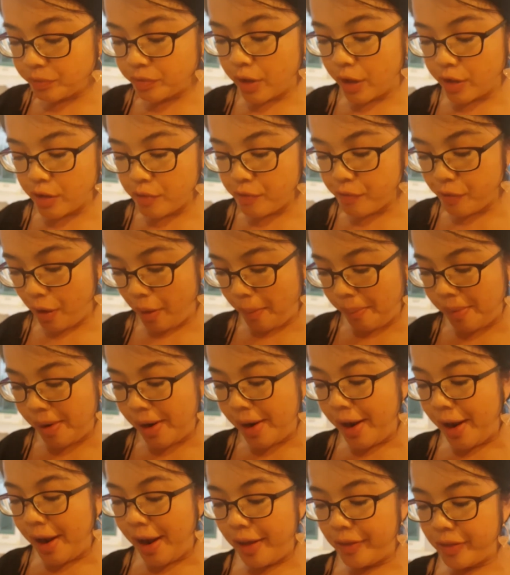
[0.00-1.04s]
nice and firm.
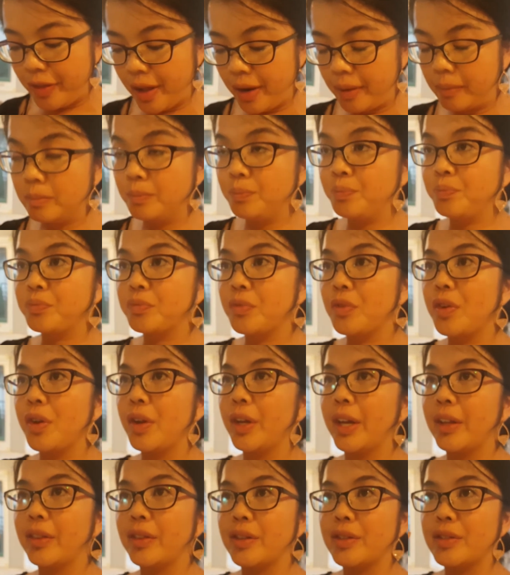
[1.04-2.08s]
And then you
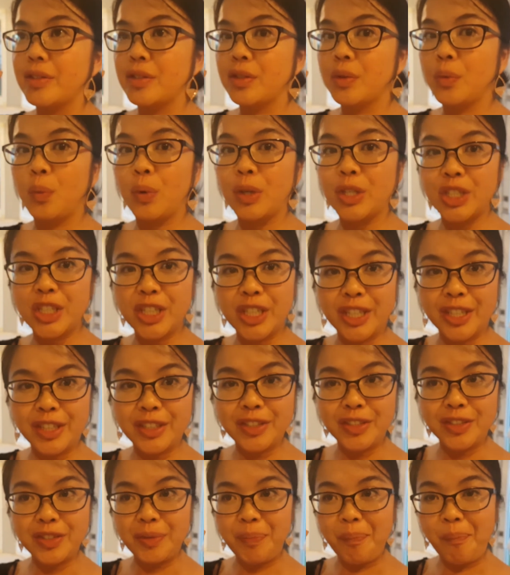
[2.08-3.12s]
get the
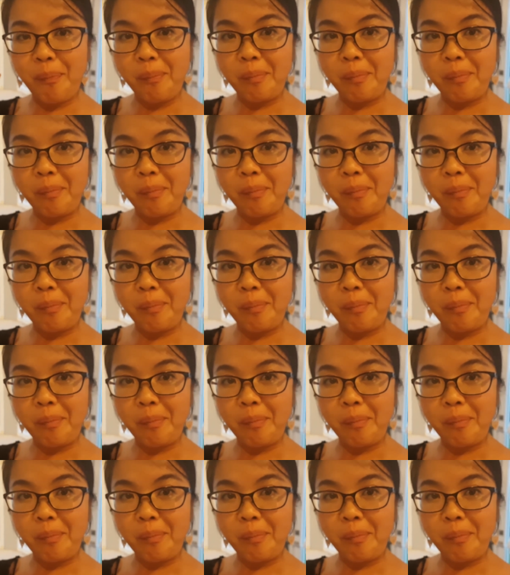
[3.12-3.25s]
squishiness